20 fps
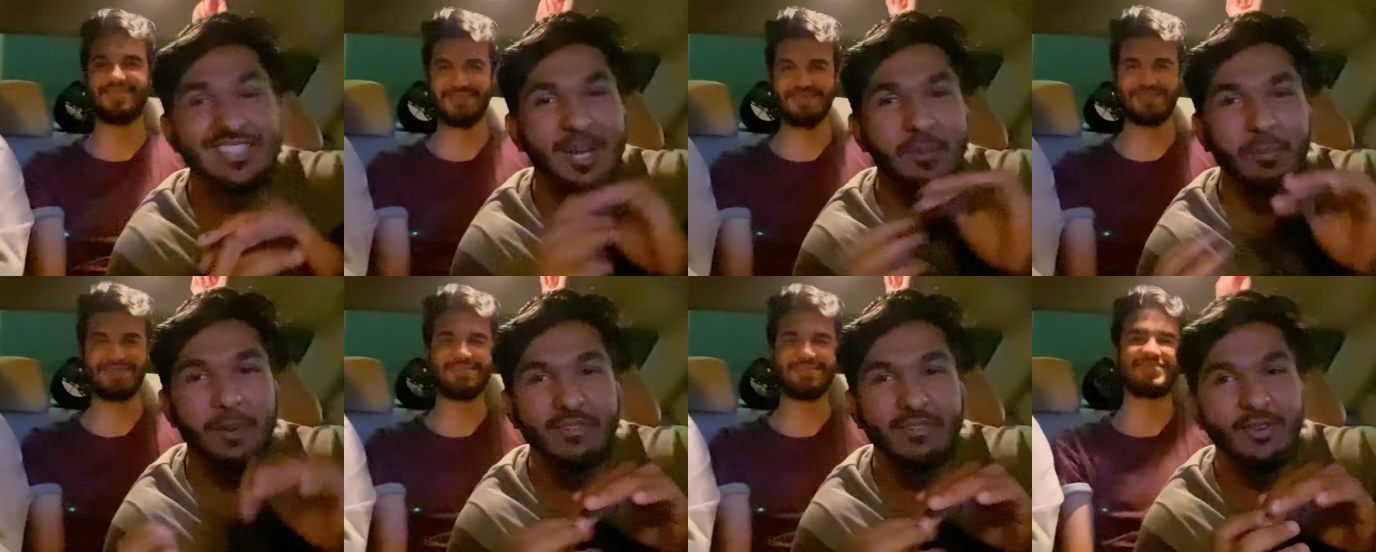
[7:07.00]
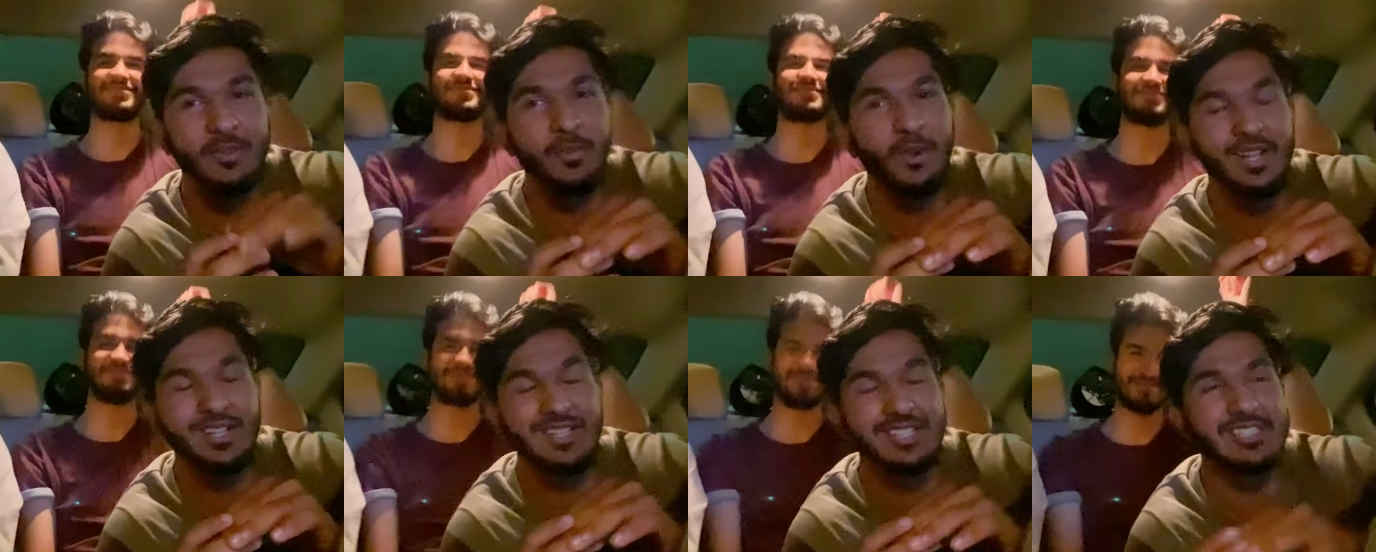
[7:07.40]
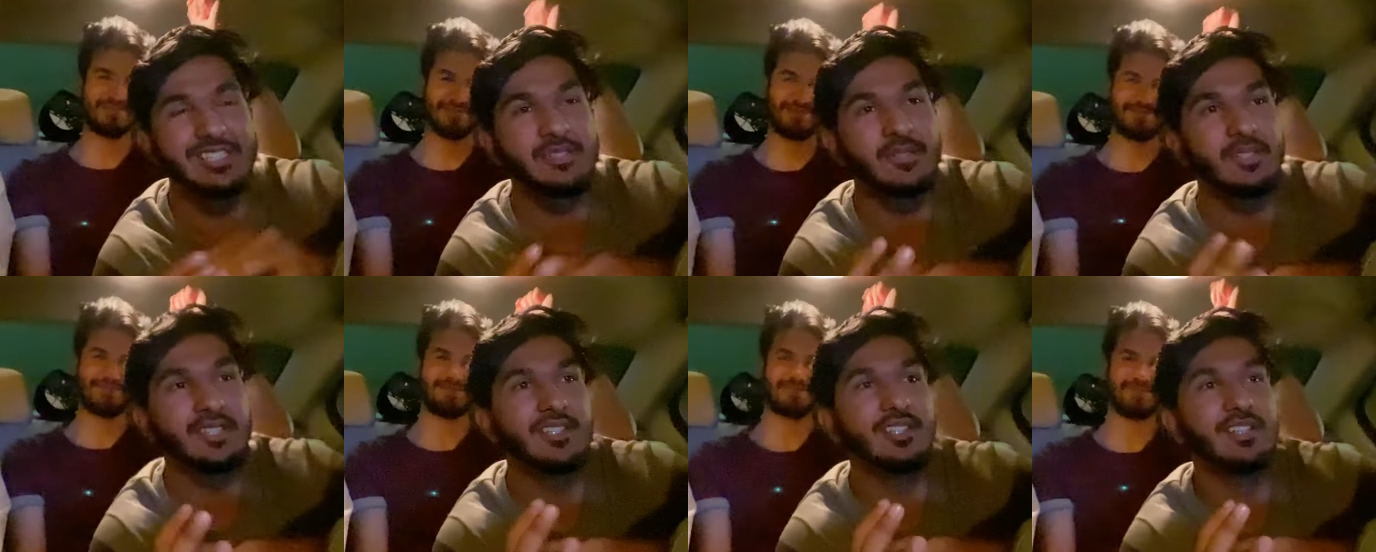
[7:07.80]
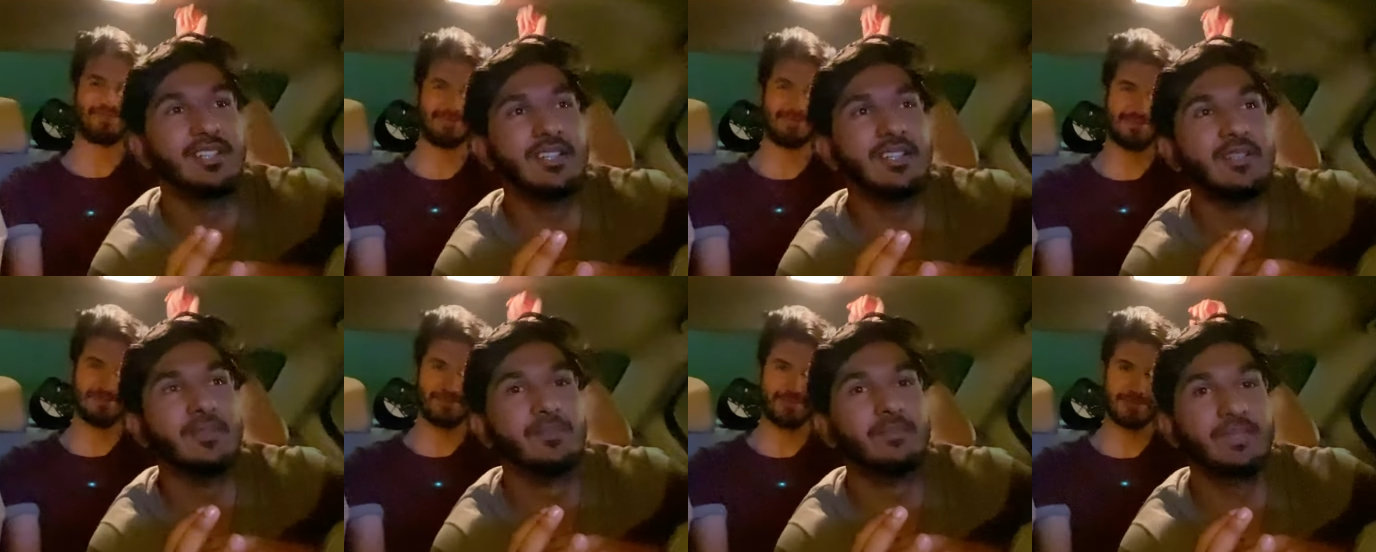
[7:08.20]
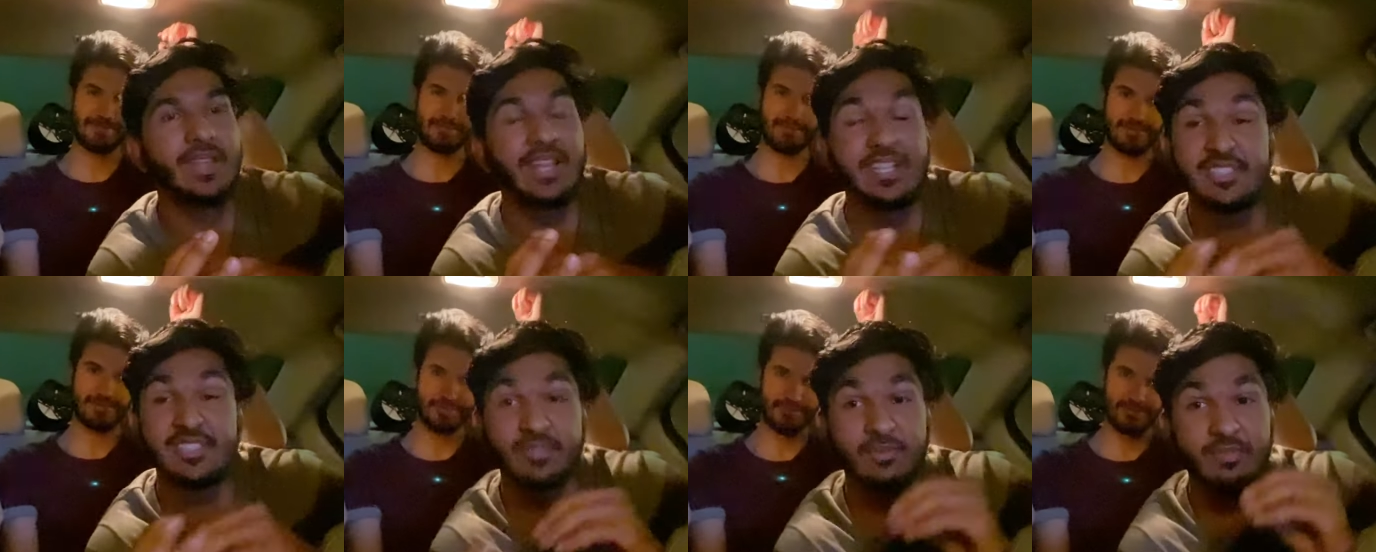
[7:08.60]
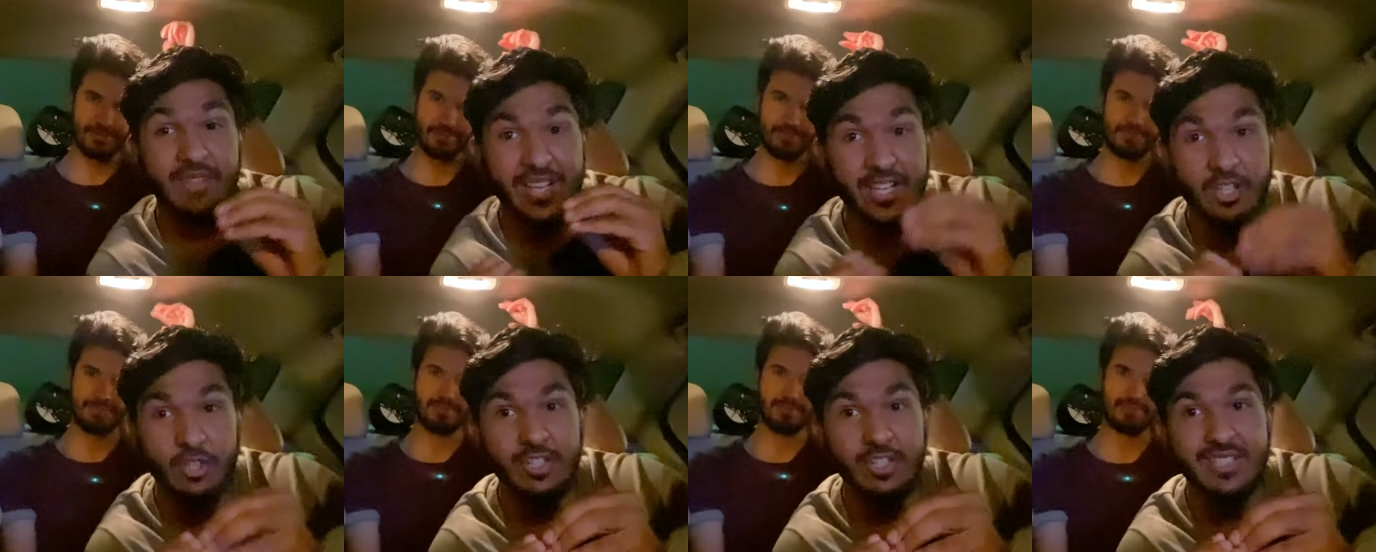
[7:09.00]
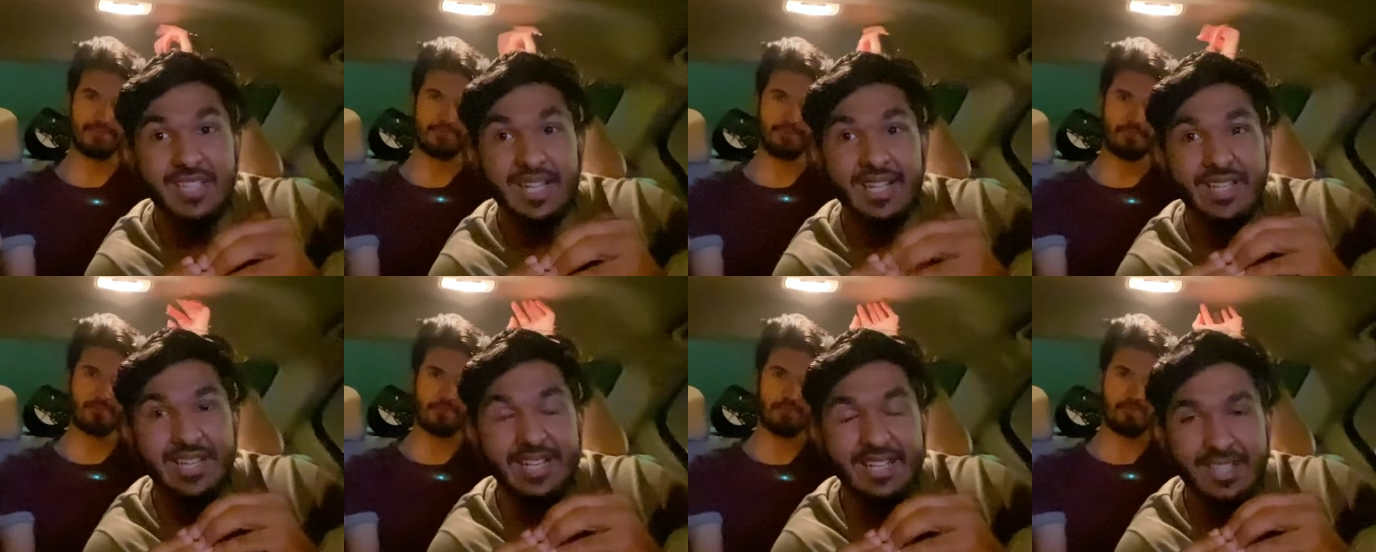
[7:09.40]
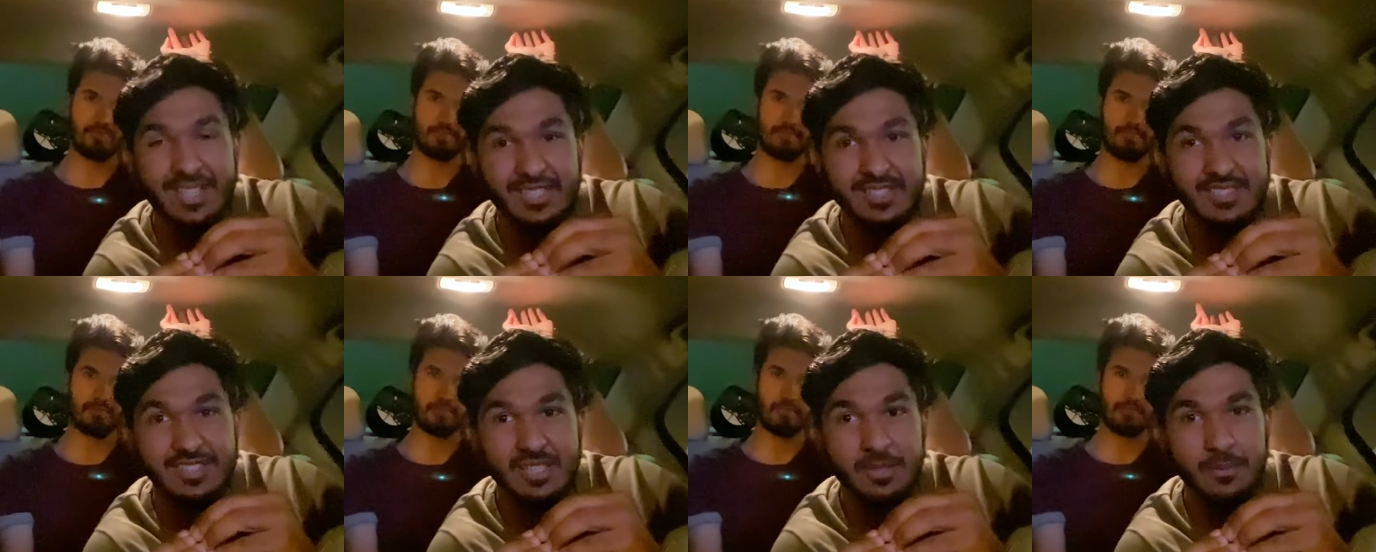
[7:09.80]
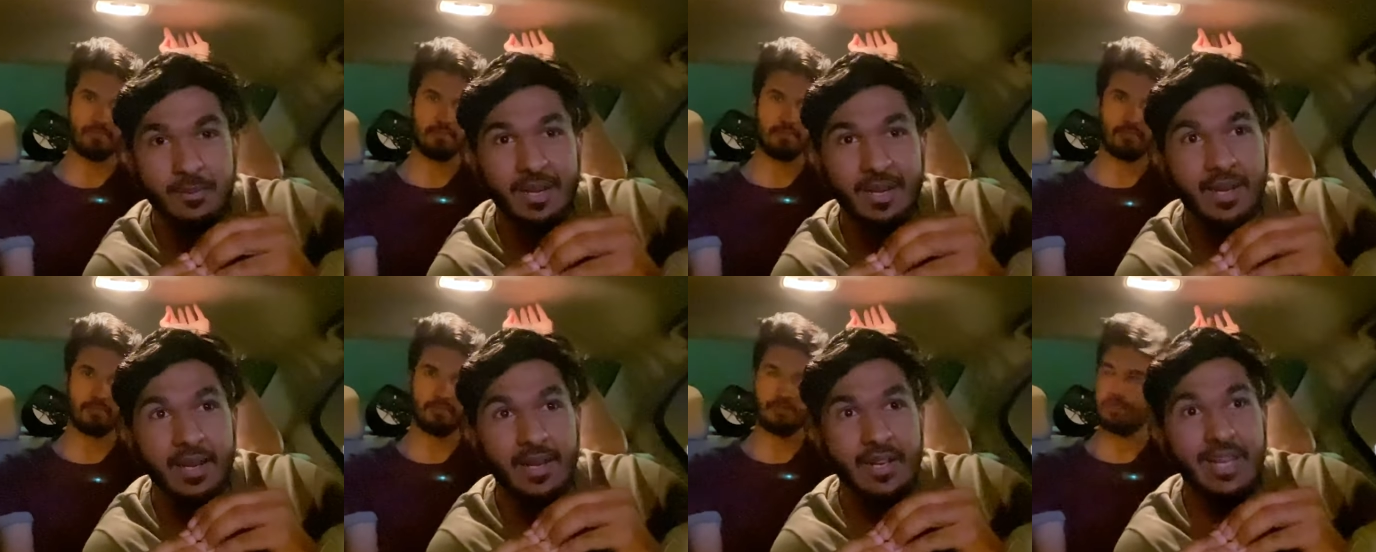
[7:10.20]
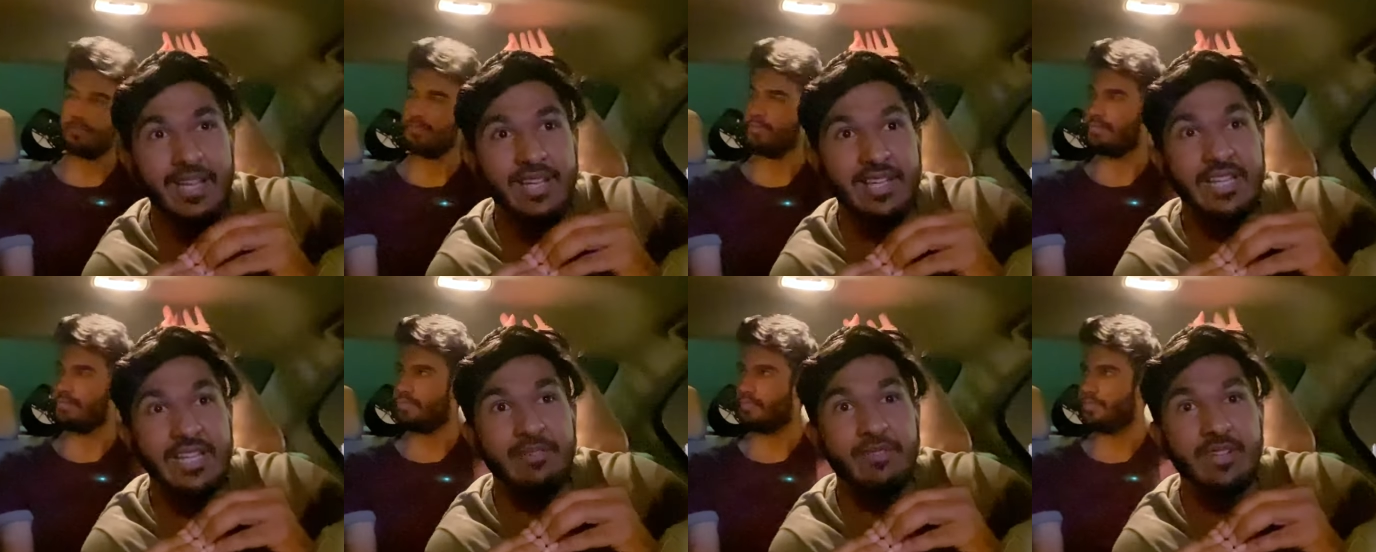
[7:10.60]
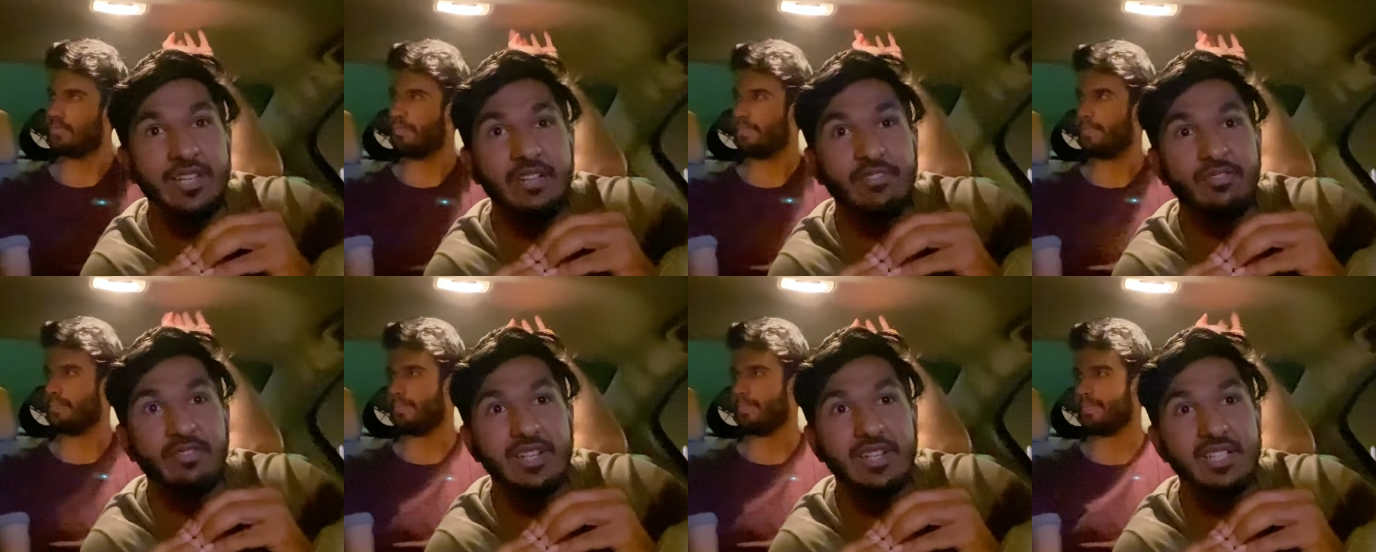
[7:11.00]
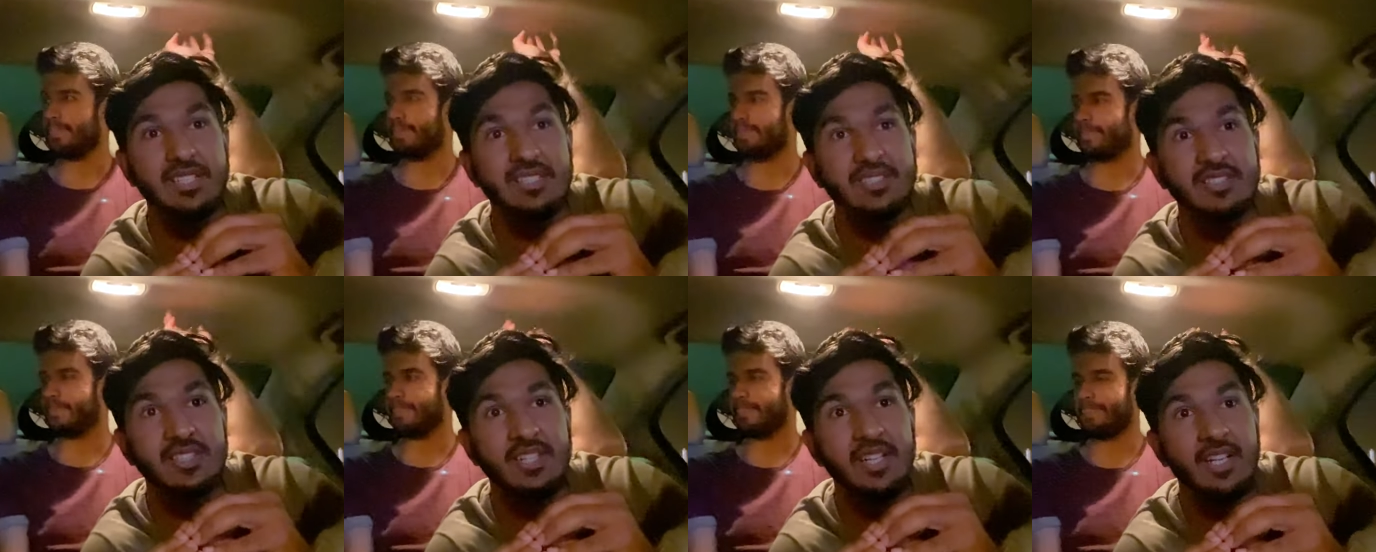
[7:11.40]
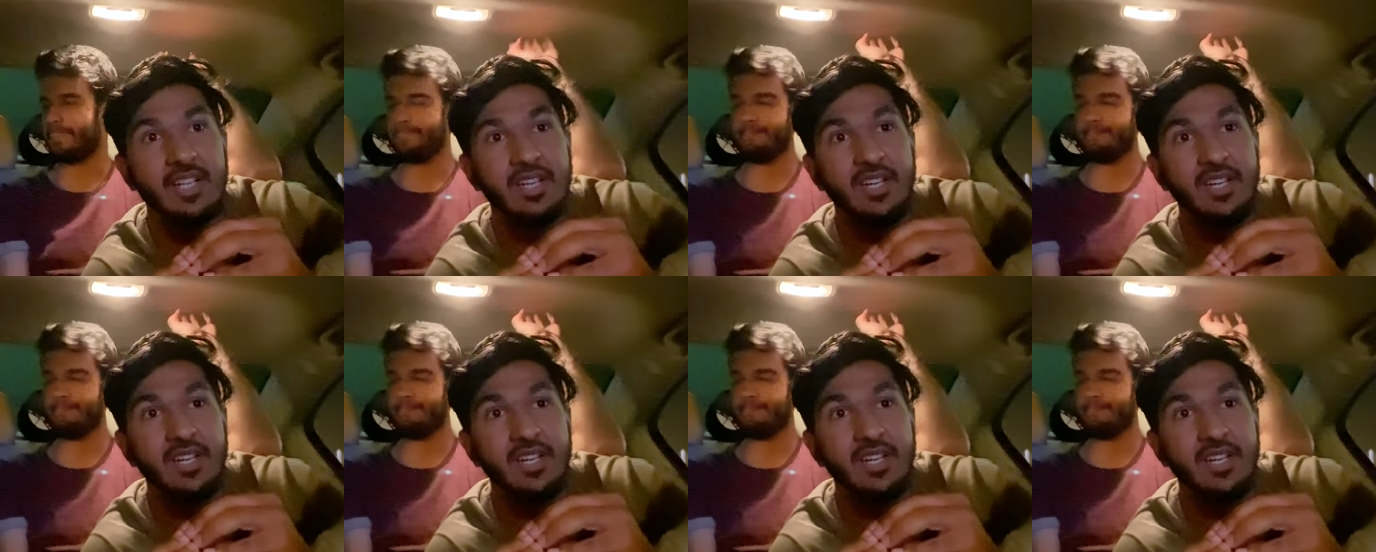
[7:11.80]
Speaker 1: apart from all this, it's very good that Indian cinema, like even if it is